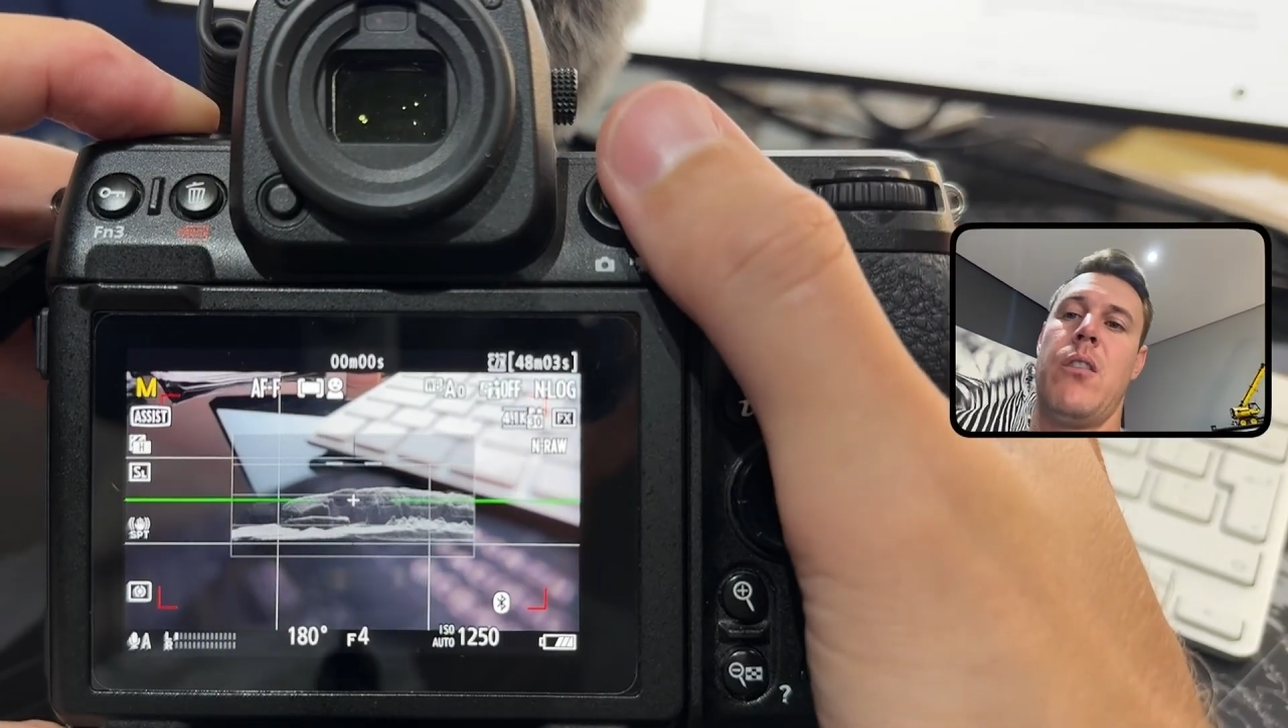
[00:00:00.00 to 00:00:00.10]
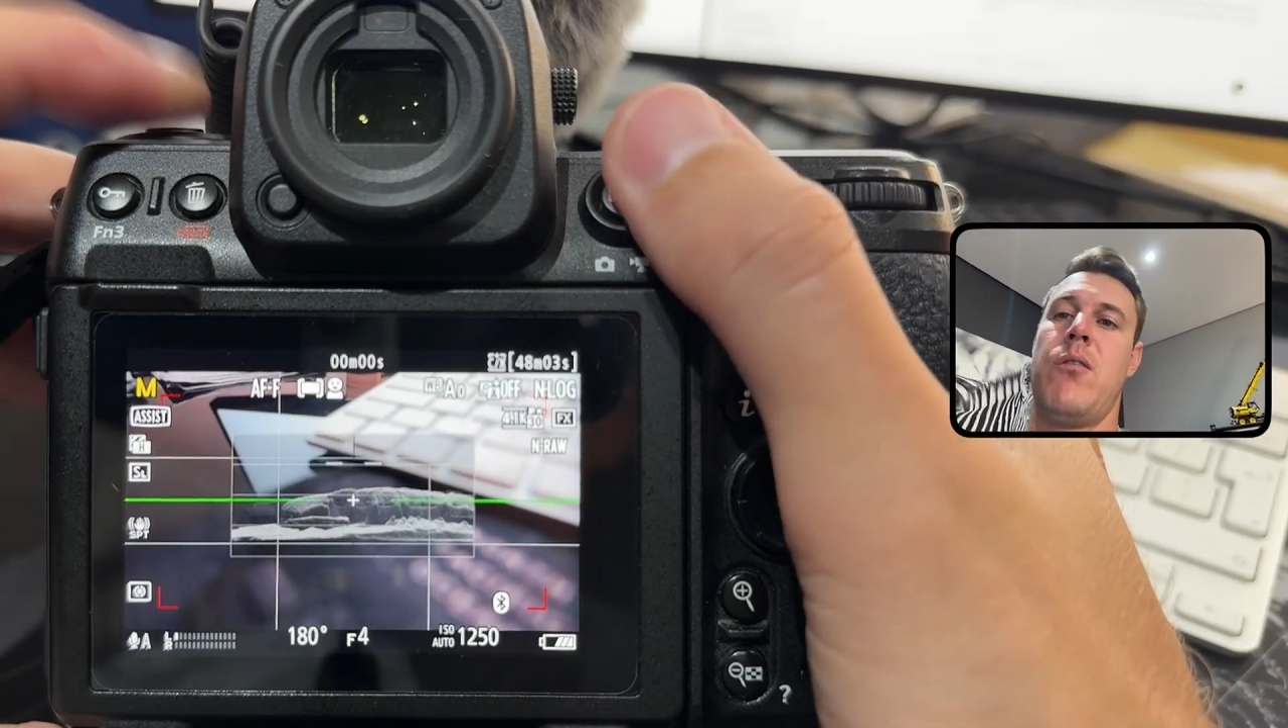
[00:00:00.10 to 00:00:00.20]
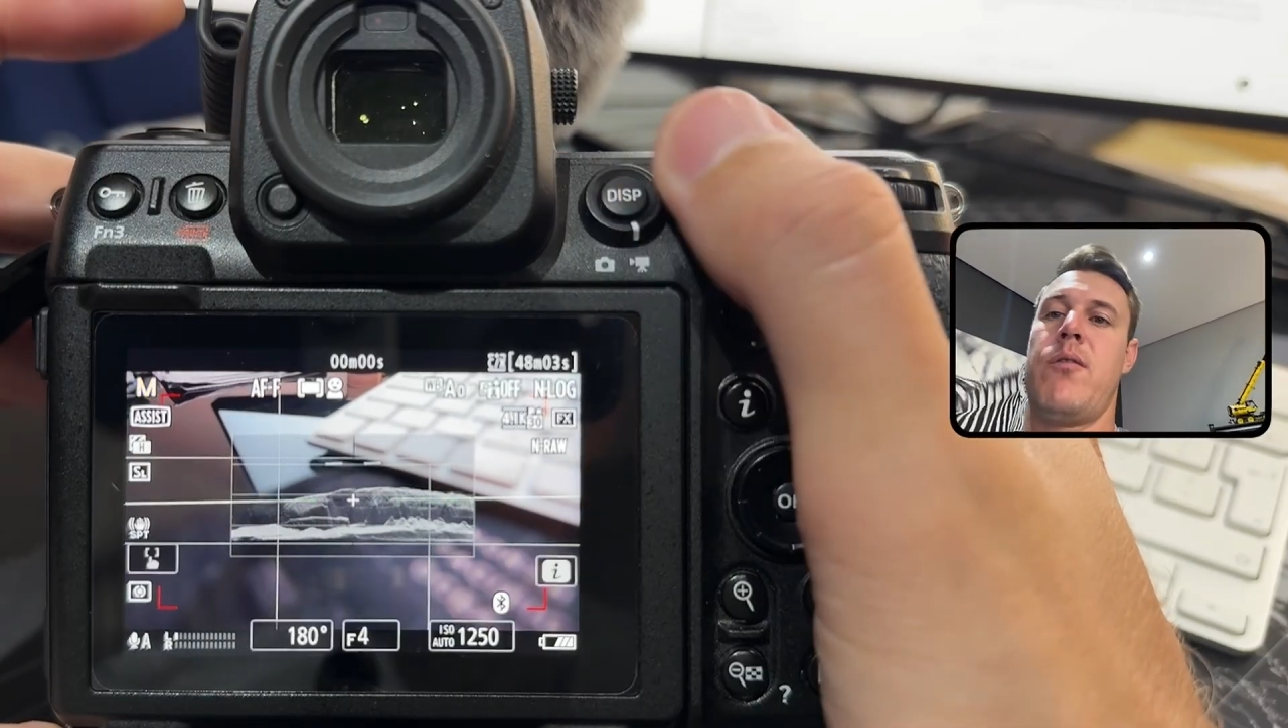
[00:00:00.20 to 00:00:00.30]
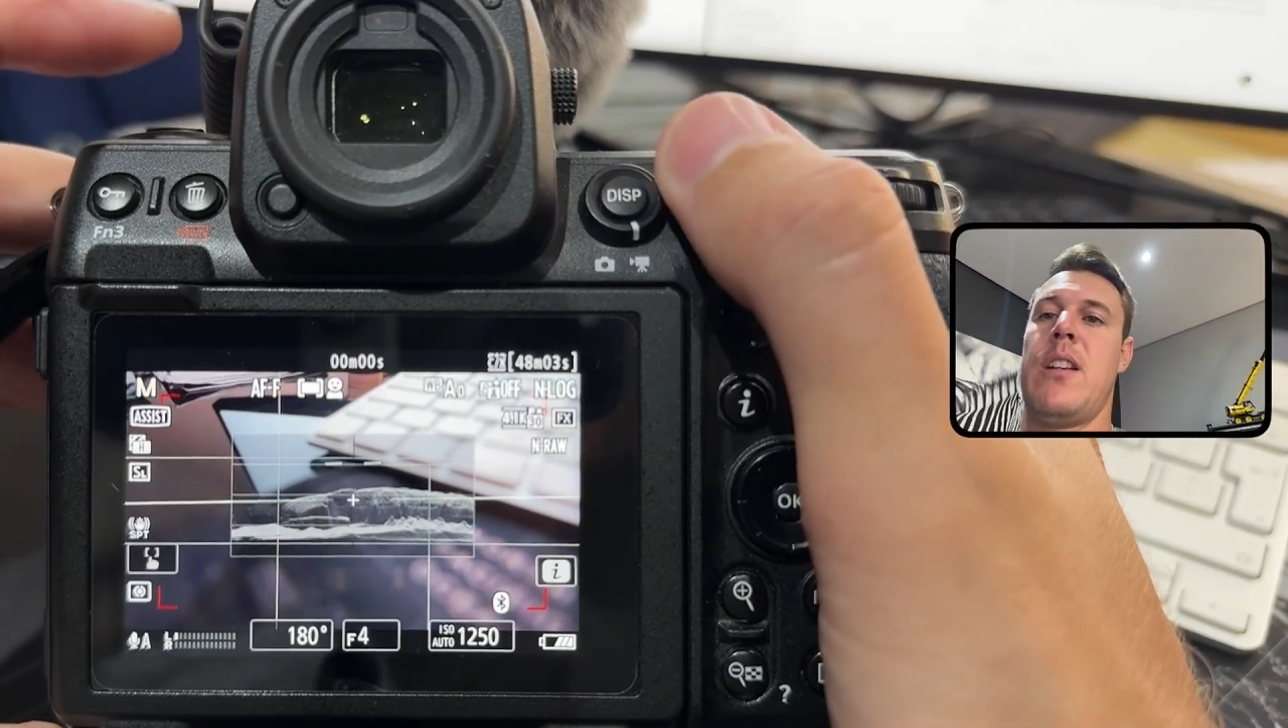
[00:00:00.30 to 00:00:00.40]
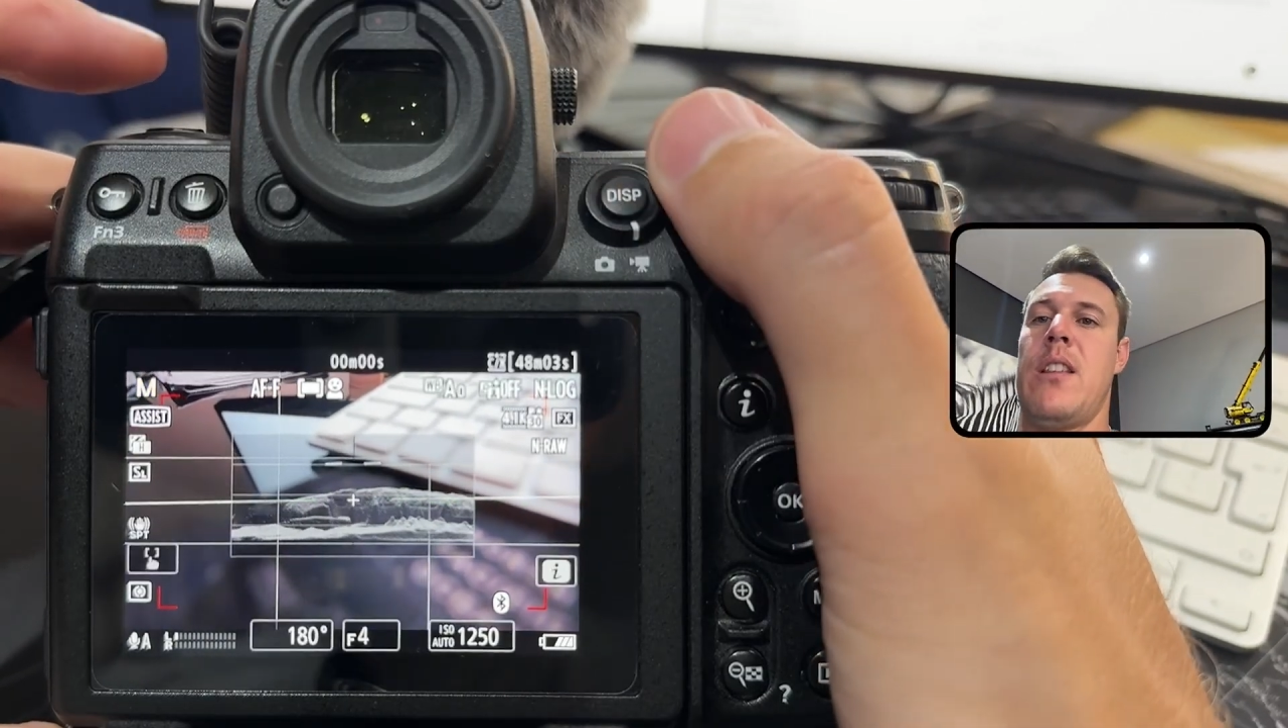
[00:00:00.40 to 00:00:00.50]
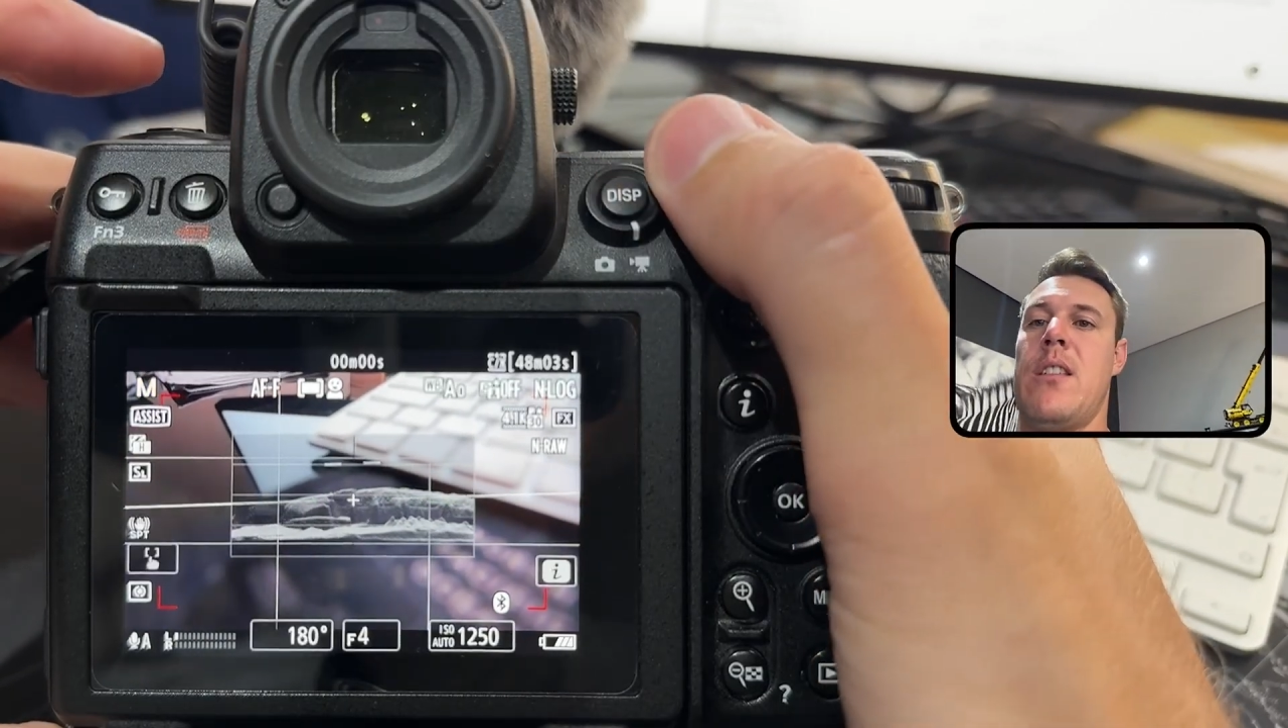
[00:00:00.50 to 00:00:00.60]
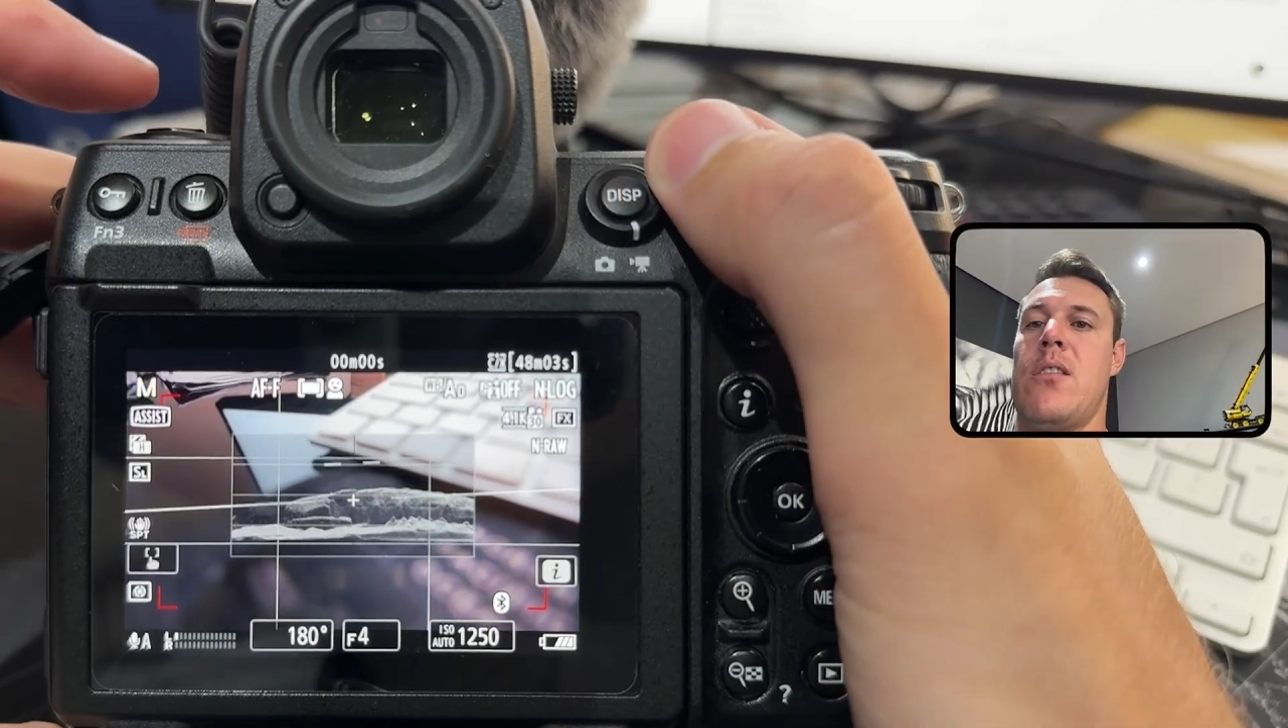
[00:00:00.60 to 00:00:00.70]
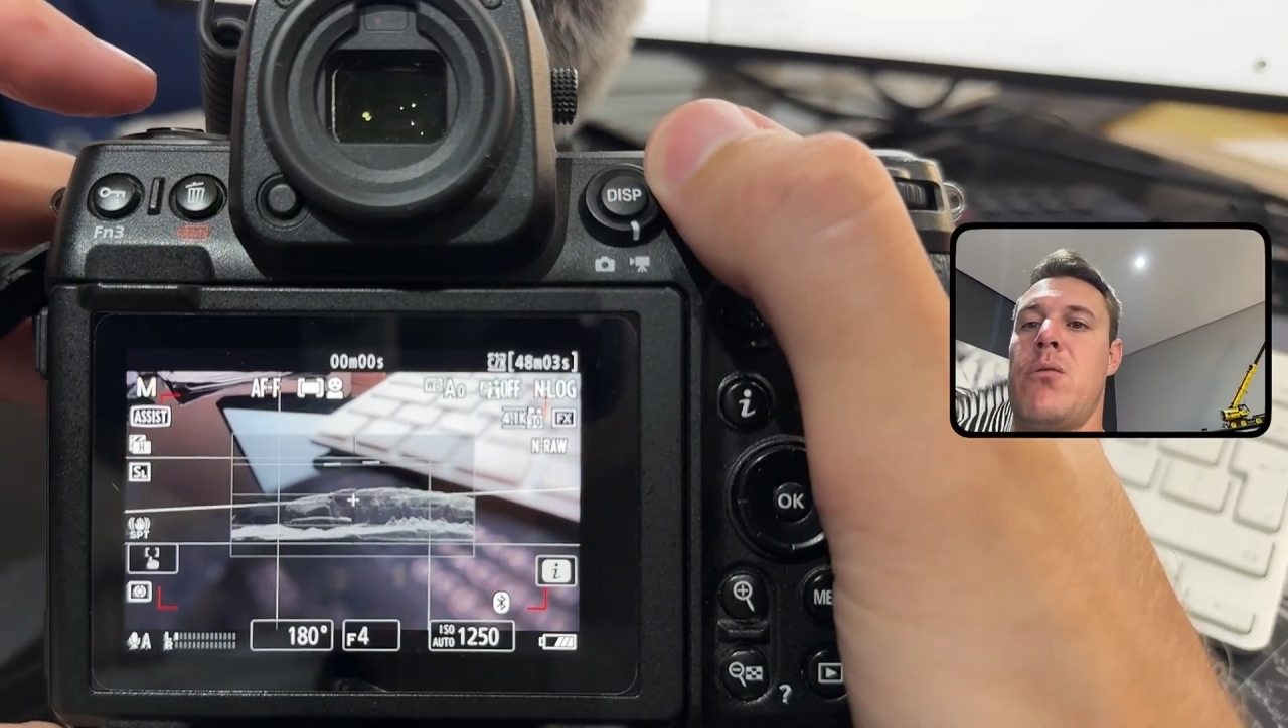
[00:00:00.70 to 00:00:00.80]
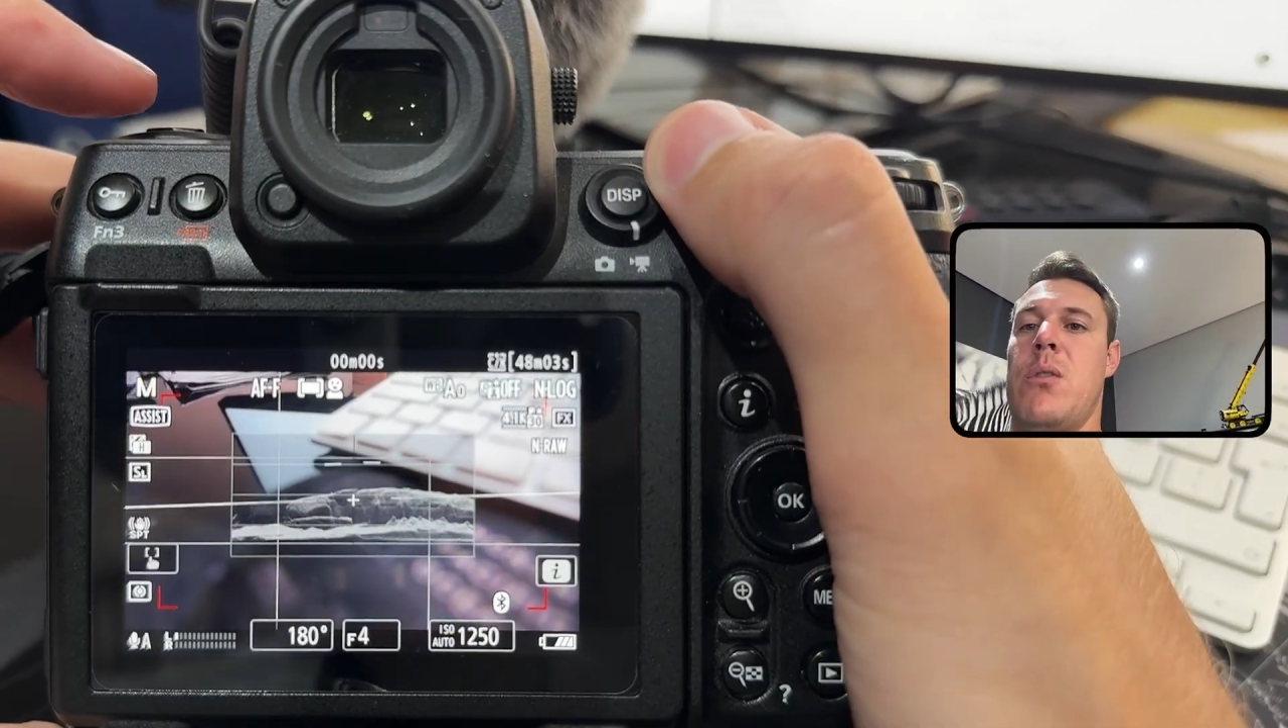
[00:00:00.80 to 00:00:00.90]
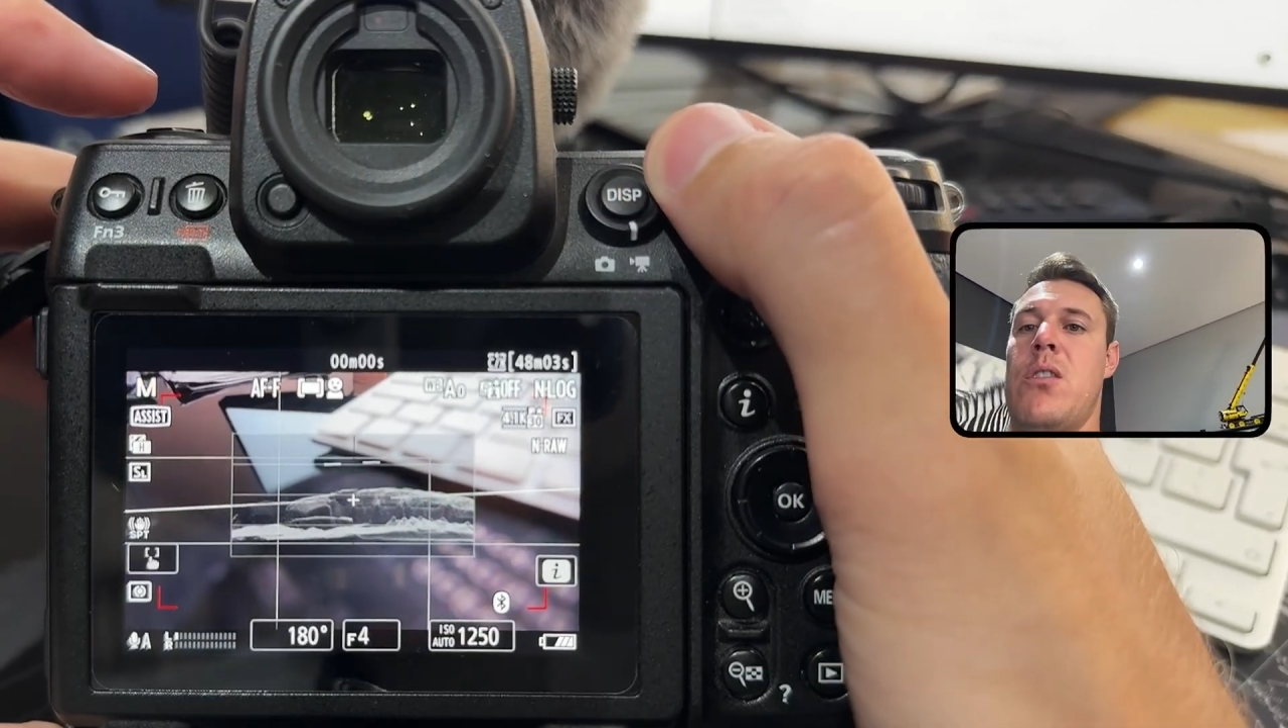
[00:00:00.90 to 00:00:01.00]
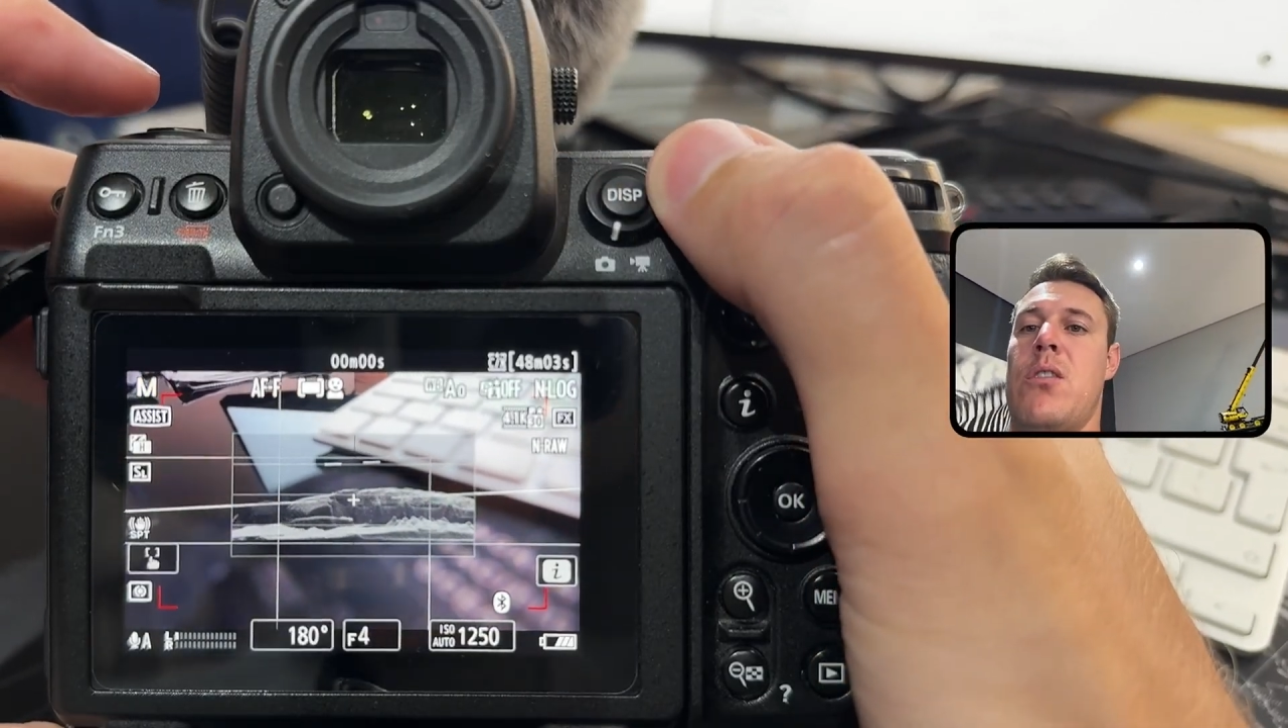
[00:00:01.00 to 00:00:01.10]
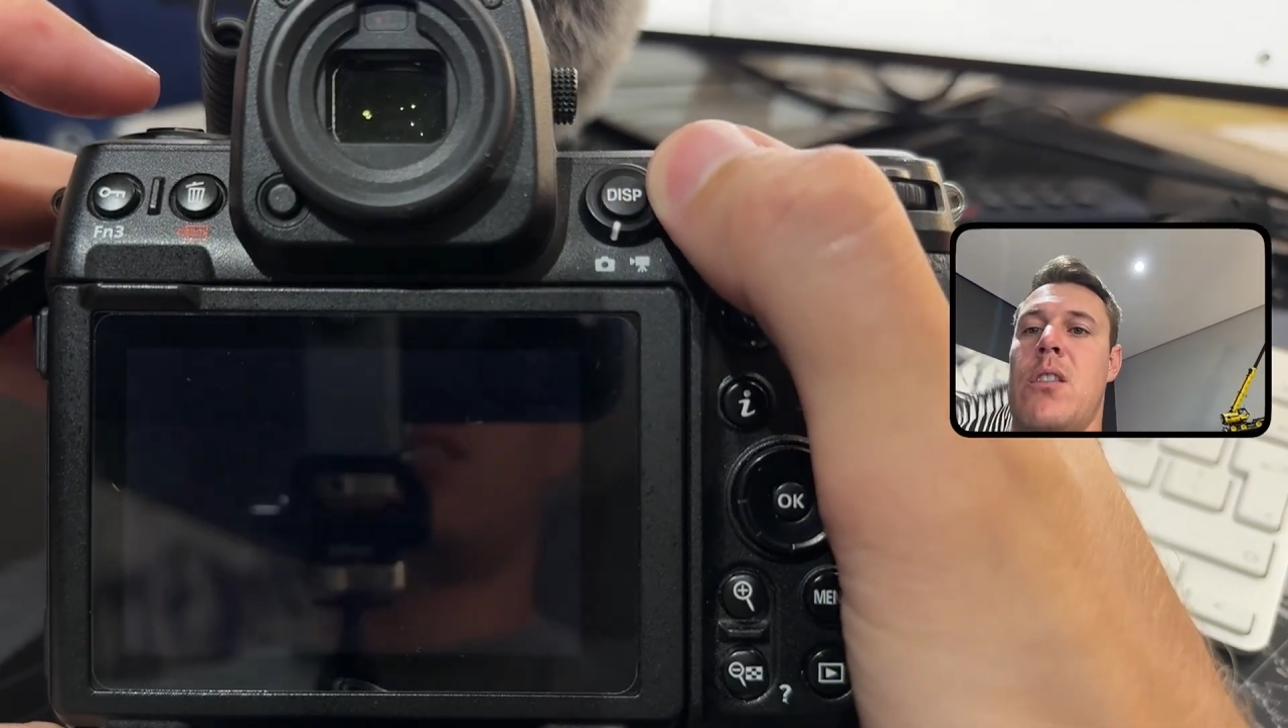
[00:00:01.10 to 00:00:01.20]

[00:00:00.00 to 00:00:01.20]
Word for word: you flick the switch